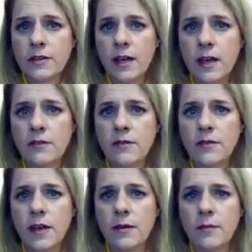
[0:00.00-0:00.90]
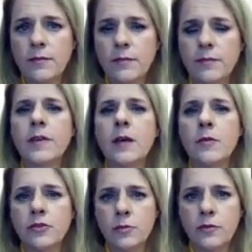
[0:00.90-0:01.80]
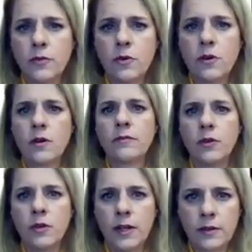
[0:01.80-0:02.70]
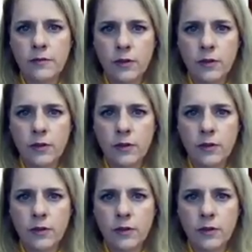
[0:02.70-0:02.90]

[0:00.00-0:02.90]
kind of chemistry before, fluid